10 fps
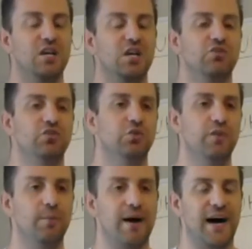to
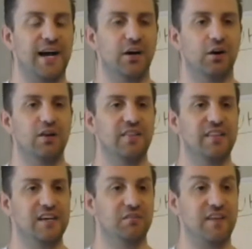the buyer,
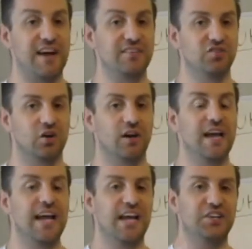the
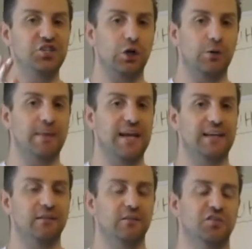investor, and you're
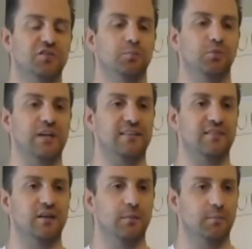making the split
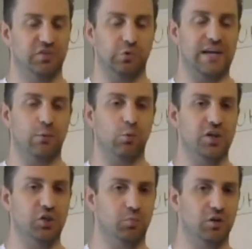between
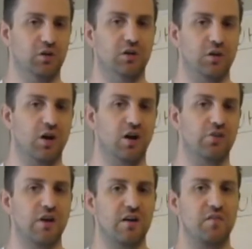what you put it under
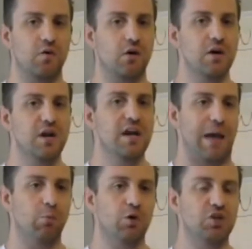contract for
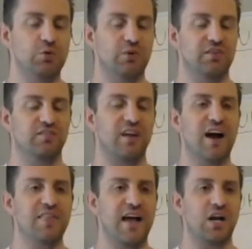and what you
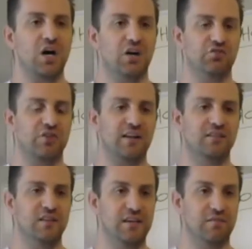assign that contract
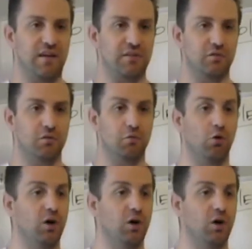to the investor for.